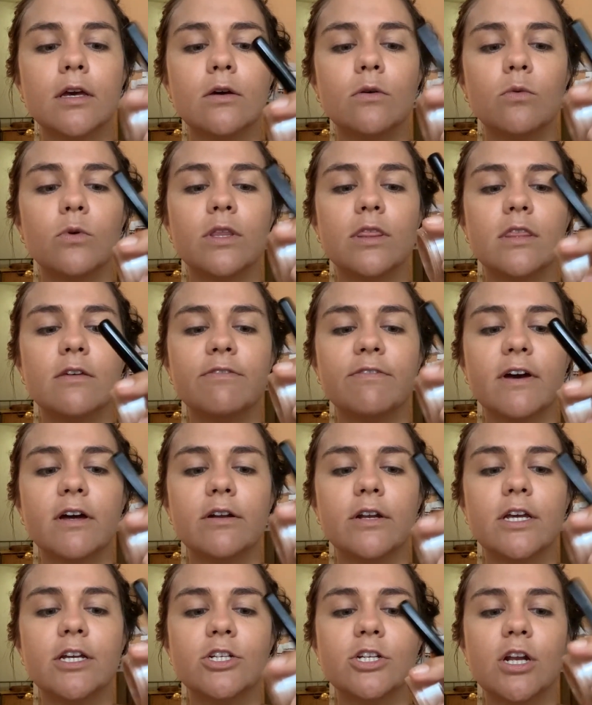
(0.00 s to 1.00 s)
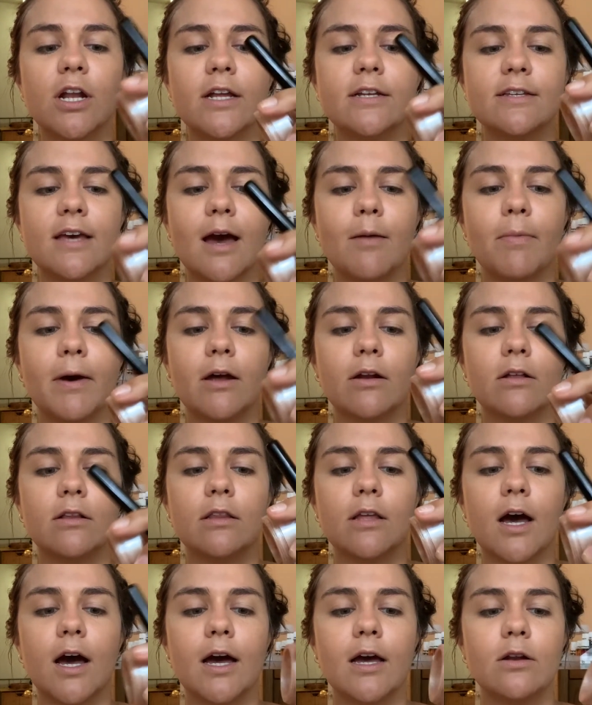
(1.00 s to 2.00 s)
With the foundation, I tap out a
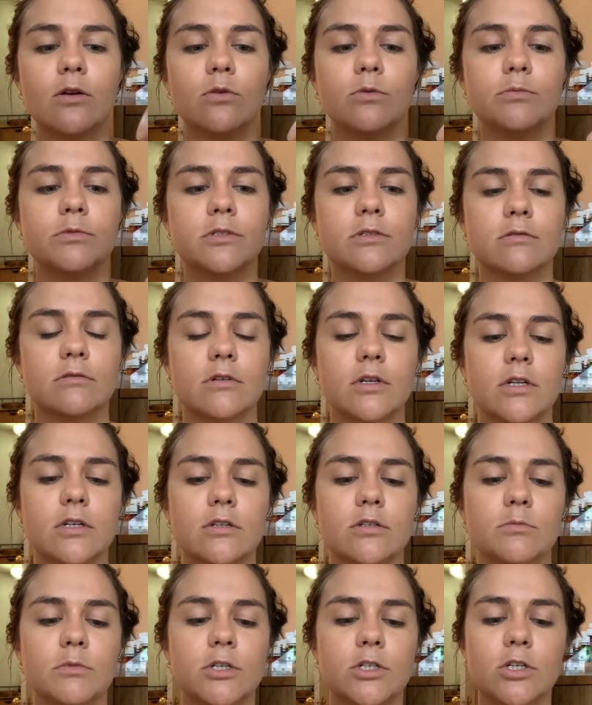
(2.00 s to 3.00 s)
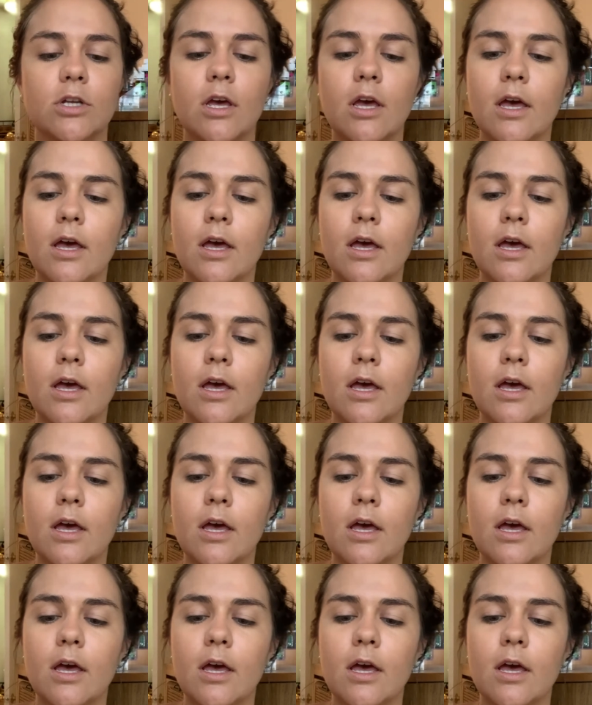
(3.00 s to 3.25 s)
lot. Oops, I did too much.